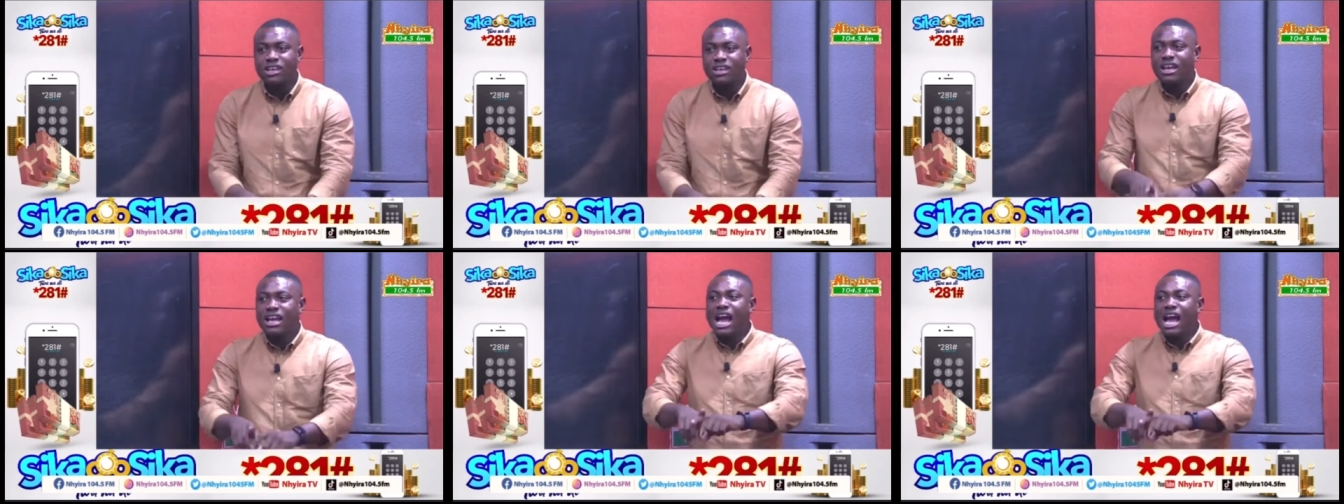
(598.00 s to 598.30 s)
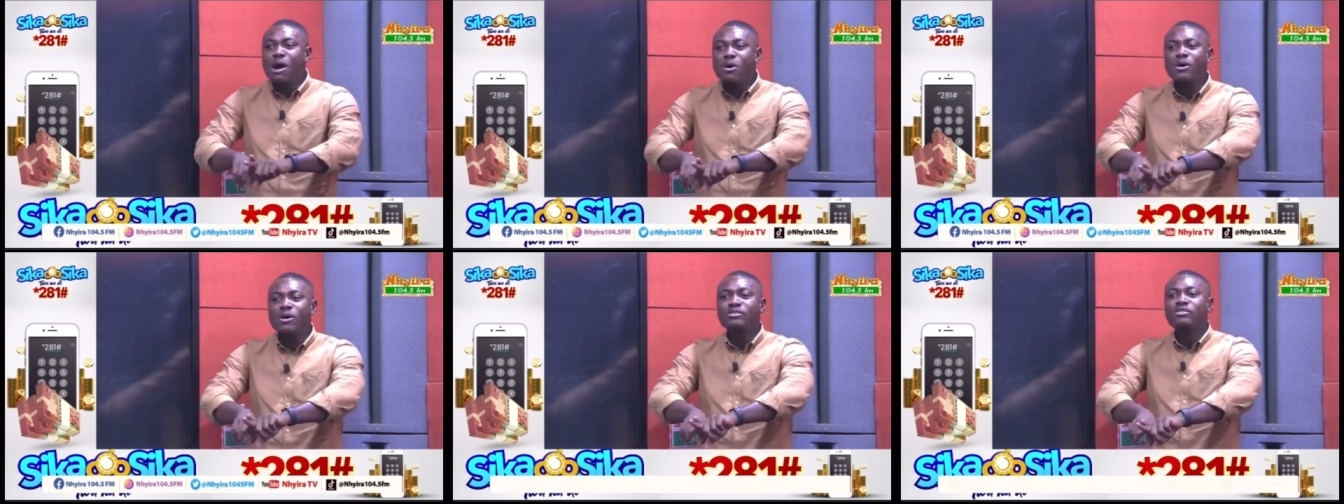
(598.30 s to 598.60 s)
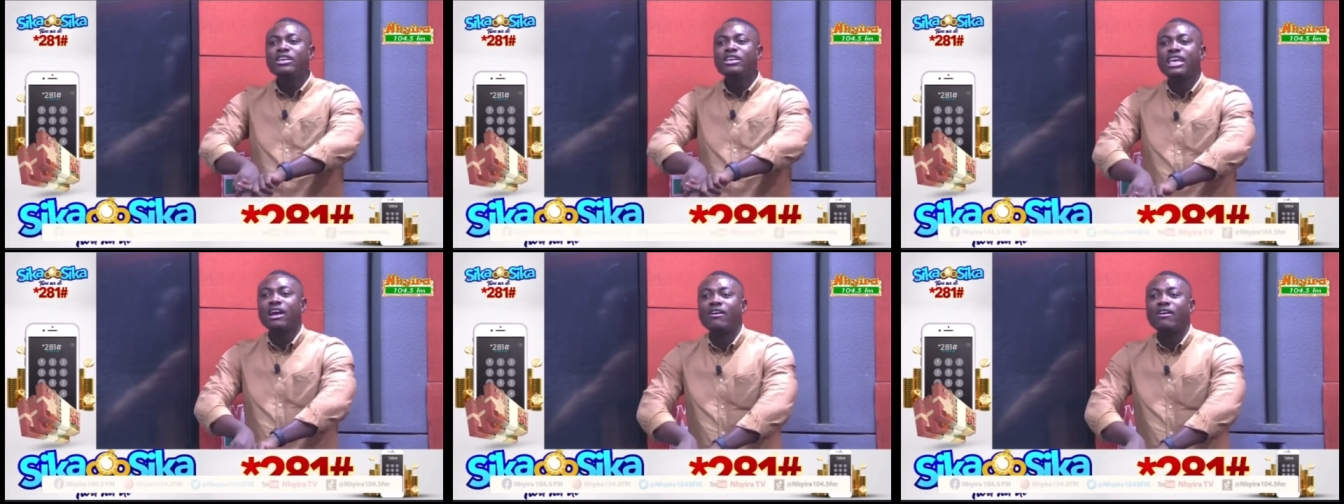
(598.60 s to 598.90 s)
will
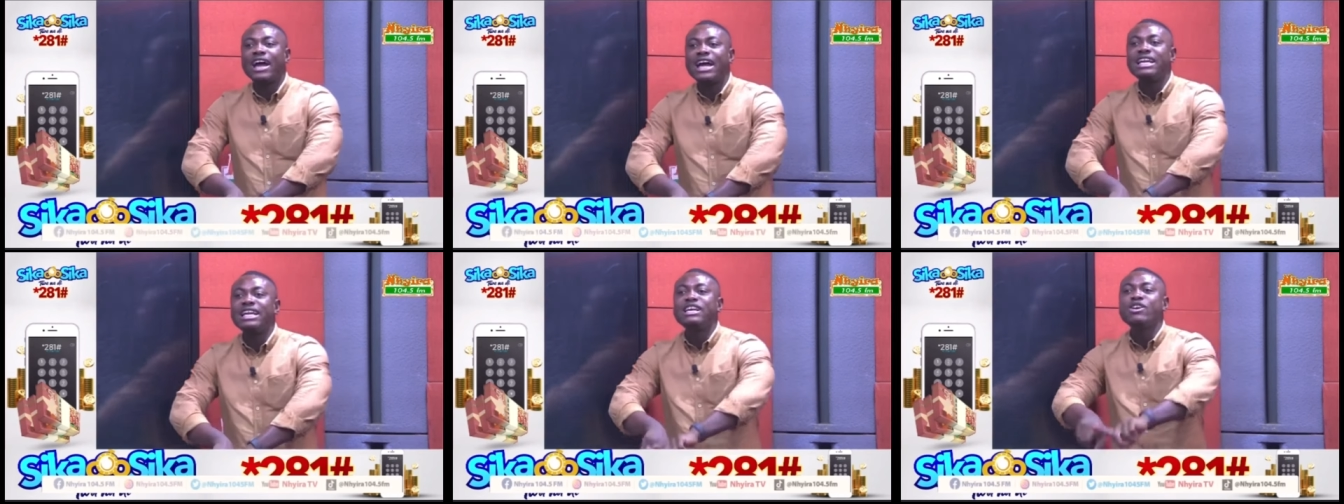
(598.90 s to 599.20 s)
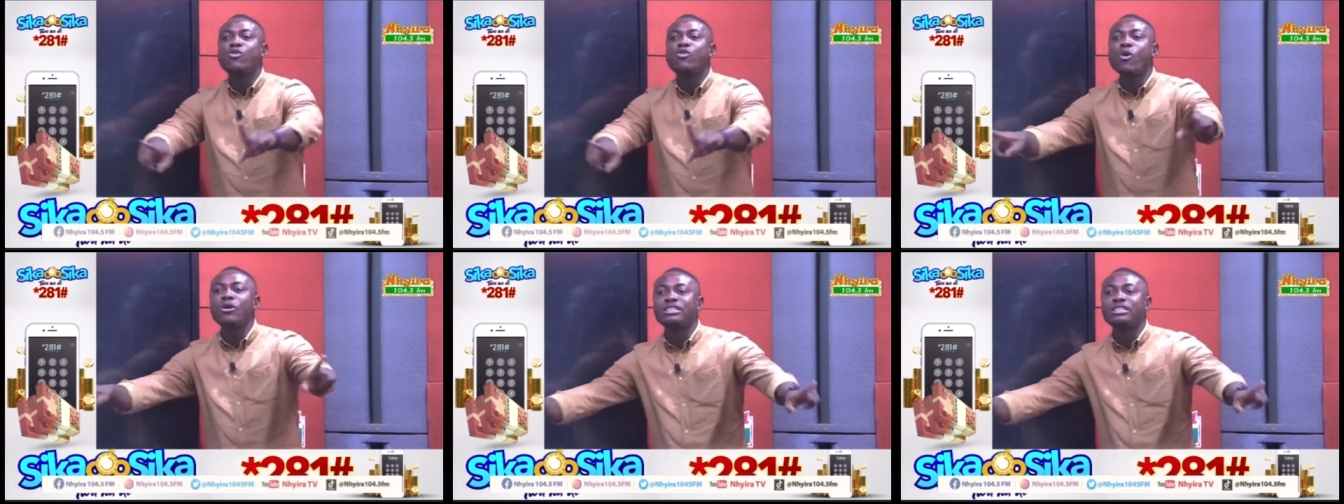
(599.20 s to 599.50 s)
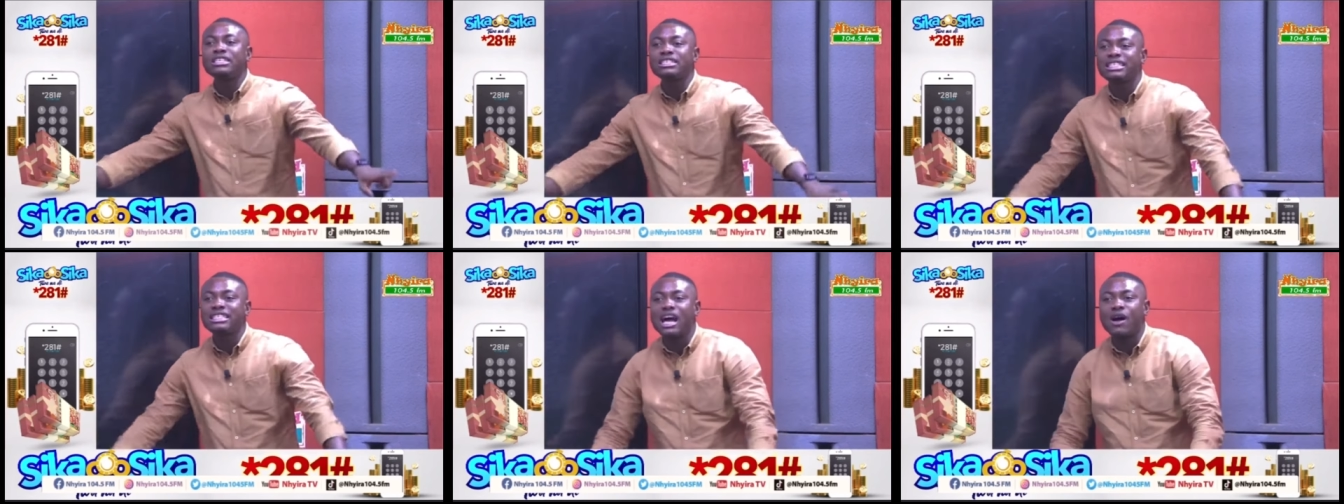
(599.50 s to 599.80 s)
take your any coaching
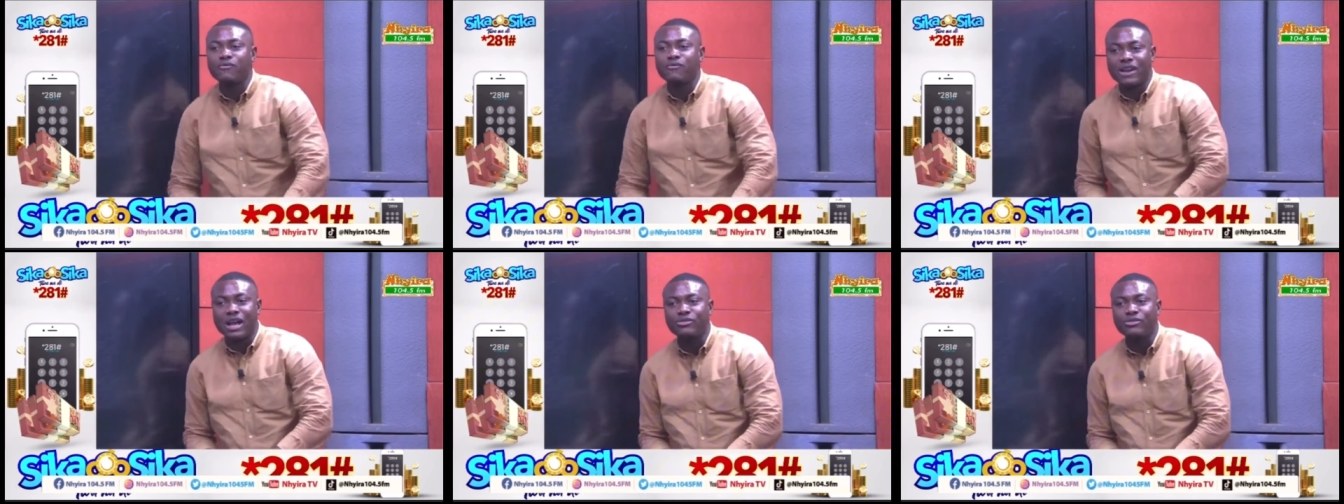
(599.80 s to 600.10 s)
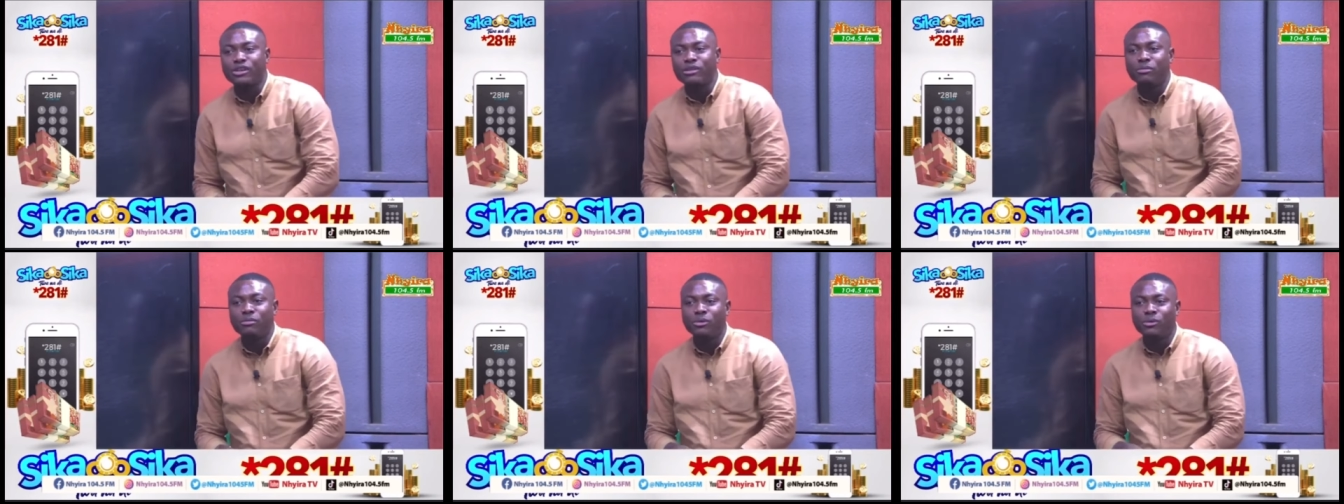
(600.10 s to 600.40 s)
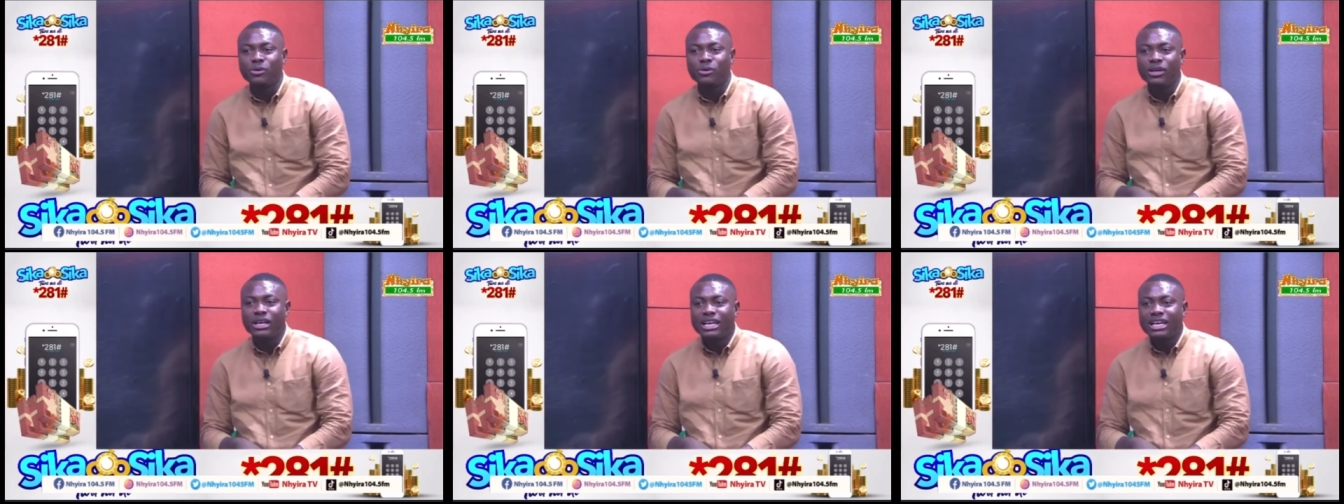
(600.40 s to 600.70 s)
staff na jinmuno.
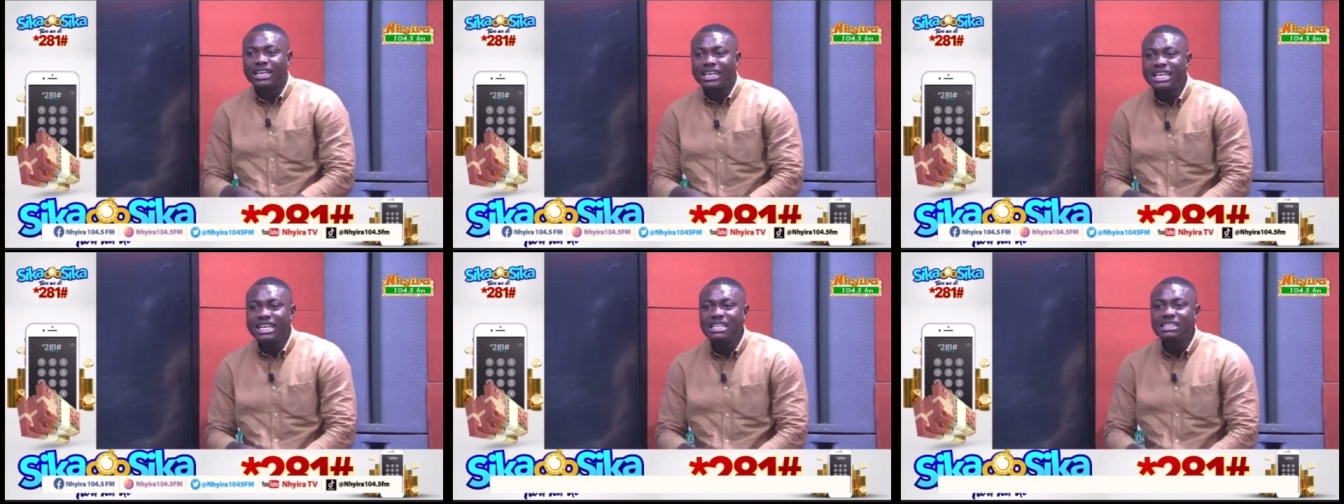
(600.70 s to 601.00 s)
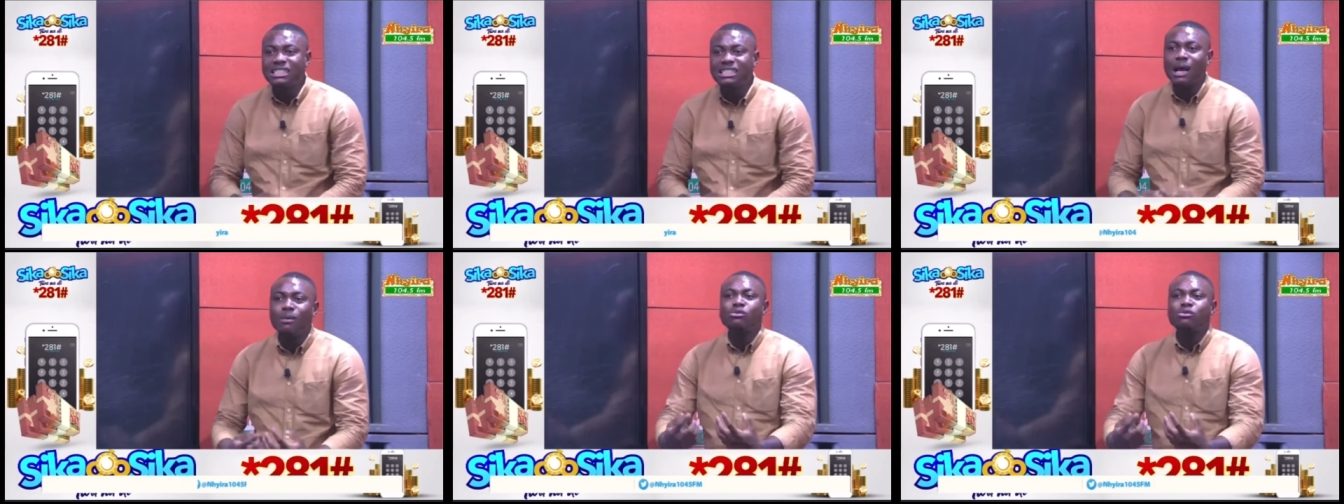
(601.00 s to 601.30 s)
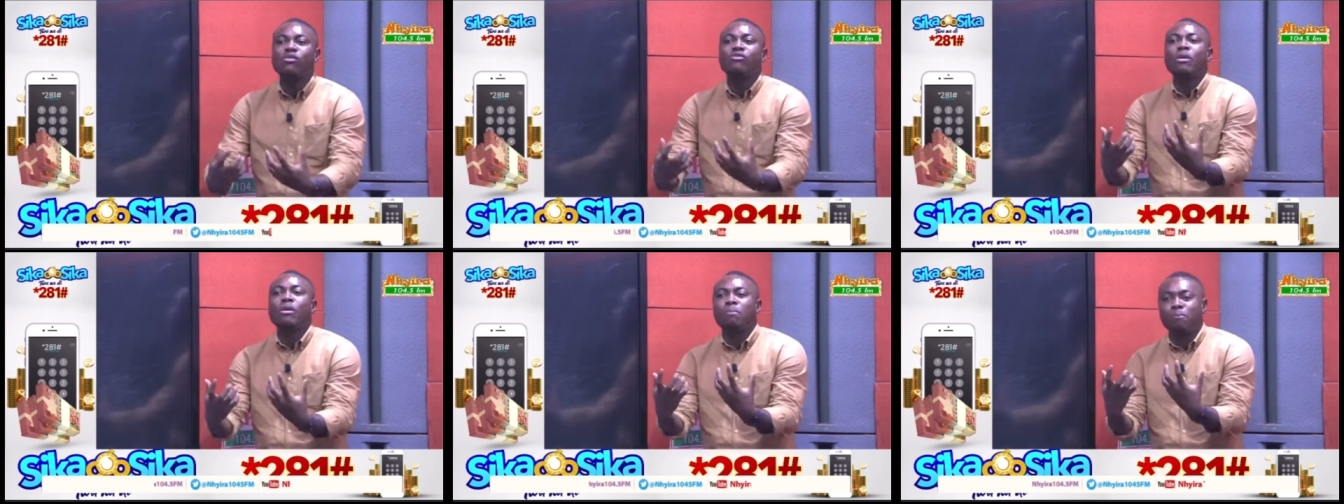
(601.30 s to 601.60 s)
In terms of
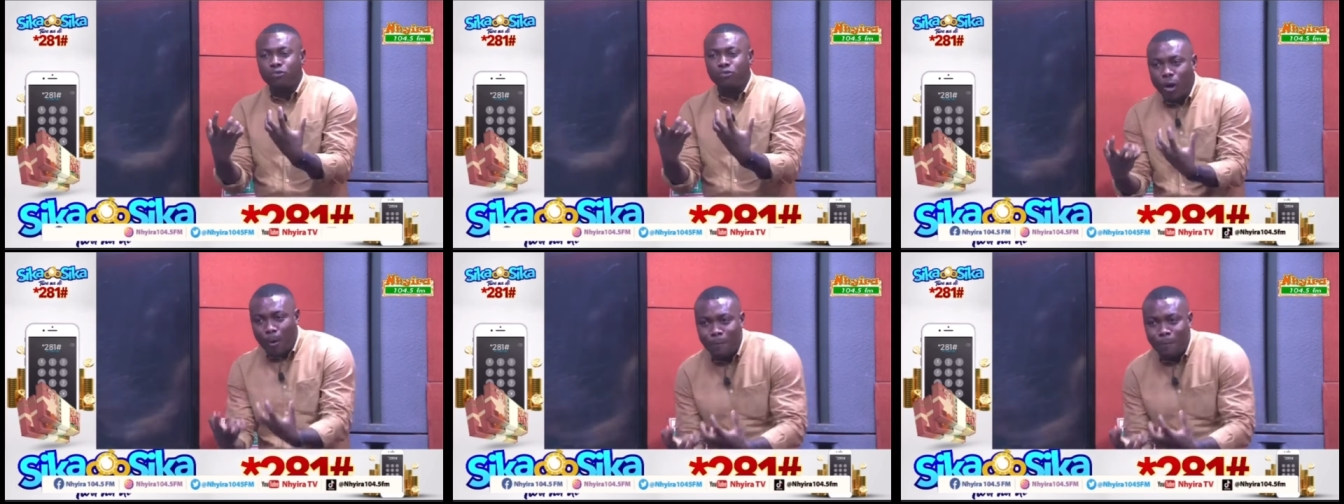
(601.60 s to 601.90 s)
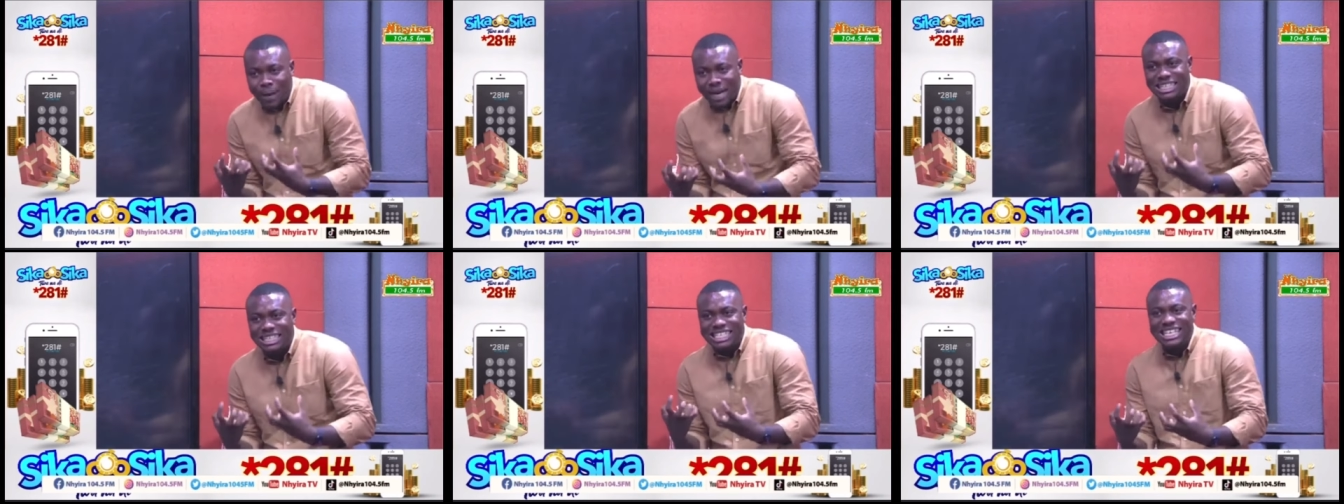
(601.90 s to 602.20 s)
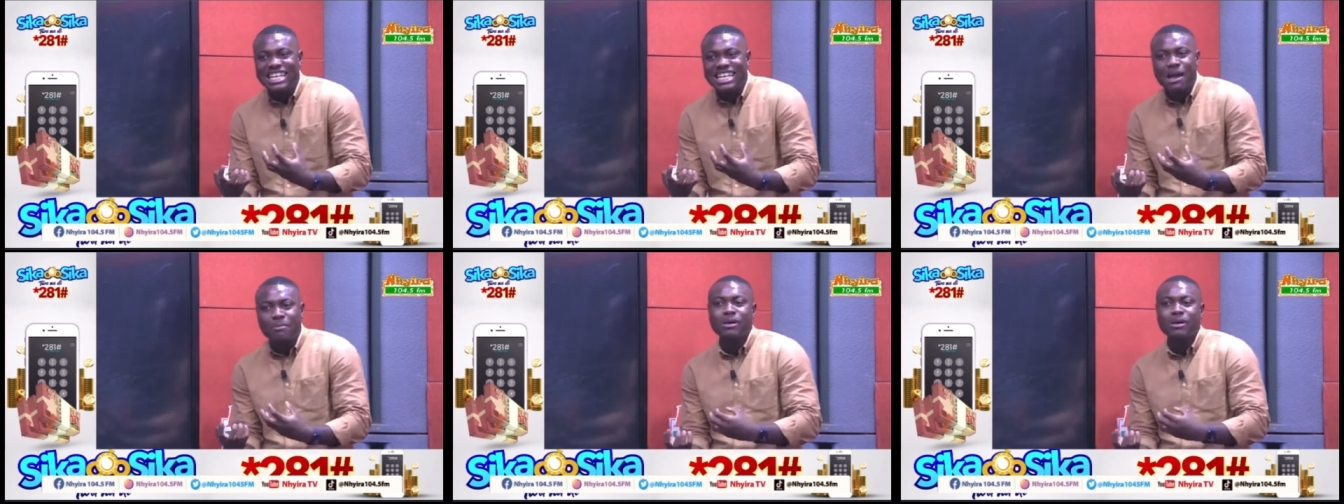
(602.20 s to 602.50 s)
a proper DM,